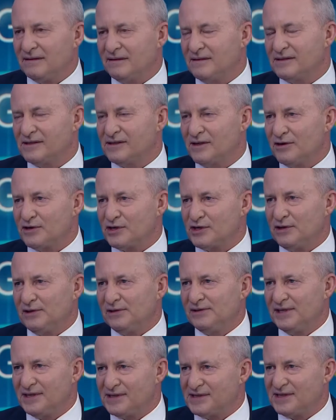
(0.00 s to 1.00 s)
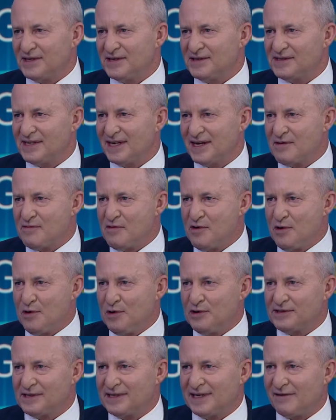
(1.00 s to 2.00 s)
social distancing
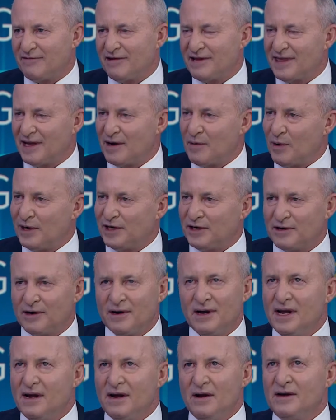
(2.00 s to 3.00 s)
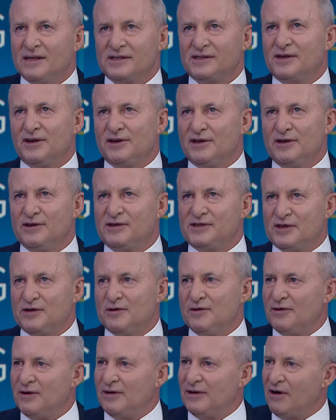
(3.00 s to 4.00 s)
rules and everything when you're so used
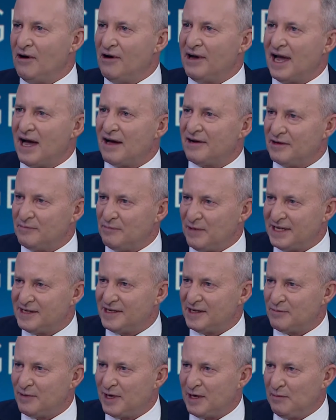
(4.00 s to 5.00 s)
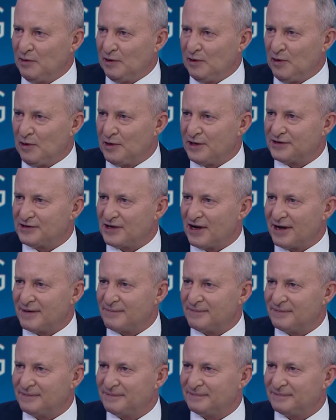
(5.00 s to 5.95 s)
to going out and meeting people all the time?